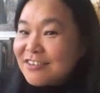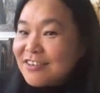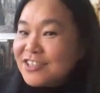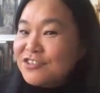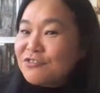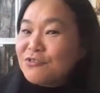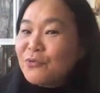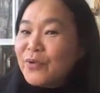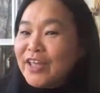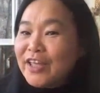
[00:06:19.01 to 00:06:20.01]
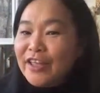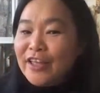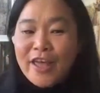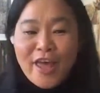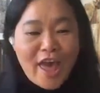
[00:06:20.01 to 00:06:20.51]
the grass not
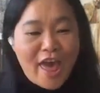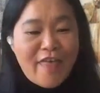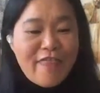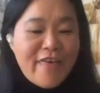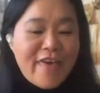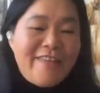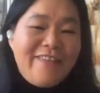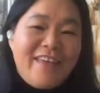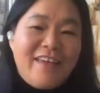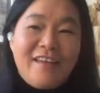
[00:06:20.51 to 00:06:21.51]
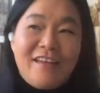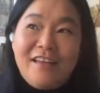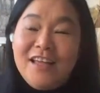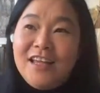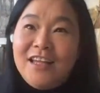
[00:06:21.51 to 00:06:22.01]
growing, and then
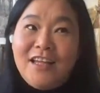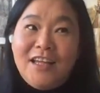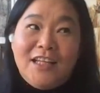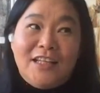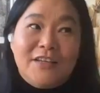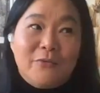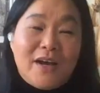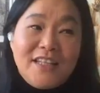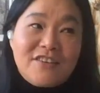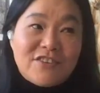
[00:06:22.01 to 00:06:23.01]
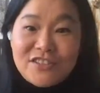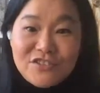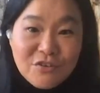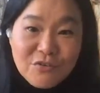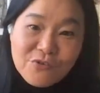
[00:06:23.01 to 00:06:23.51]
the the why the
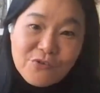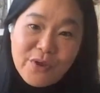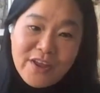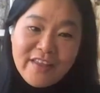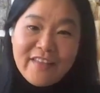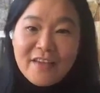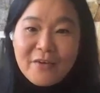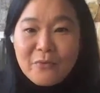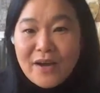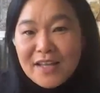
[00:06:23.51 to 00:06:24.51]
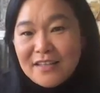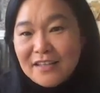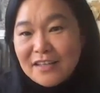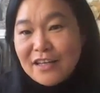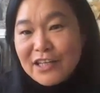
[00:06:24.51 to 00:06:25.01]
grass not growing, then why
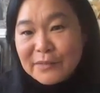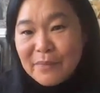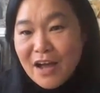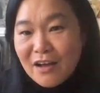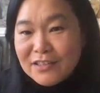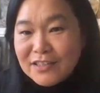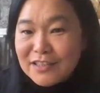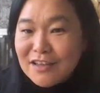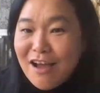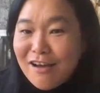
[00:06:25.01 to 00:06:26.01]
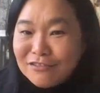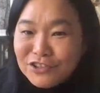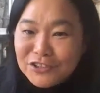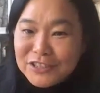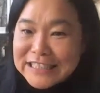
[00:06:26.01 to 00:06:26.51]
the kerbau, the
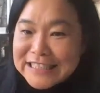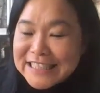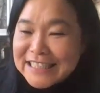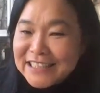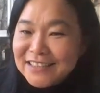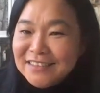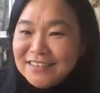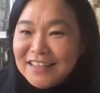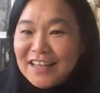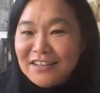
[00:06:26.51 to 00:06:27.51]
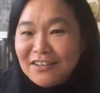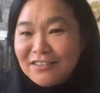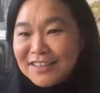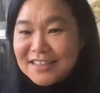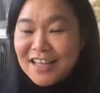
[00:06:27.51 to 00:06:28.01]
cow not eating, and
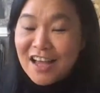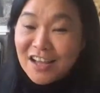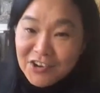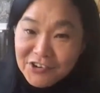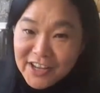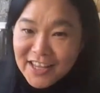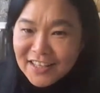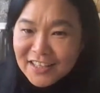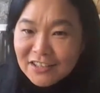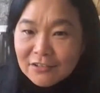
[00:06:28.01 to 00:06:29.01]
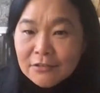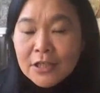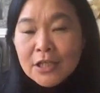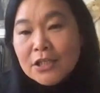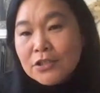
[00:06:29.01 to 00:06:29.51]
now is hungry, you know.
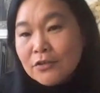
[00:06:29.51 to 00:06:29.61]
